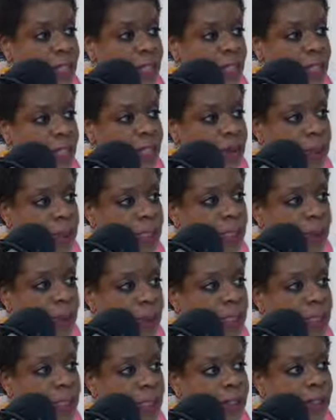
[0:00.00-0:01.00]
Last week, I
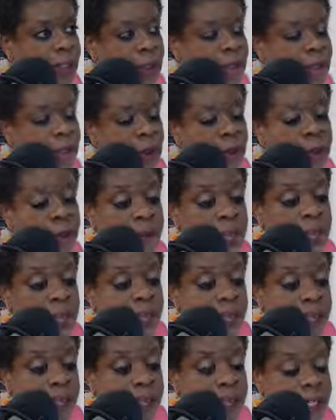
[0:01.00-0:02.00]
went to a few
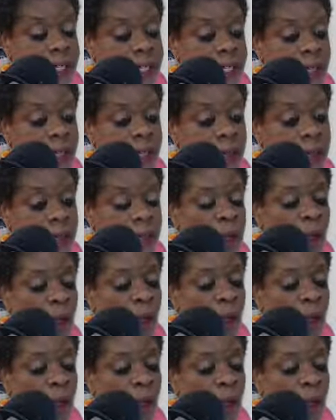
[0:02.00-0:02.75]
events, and um,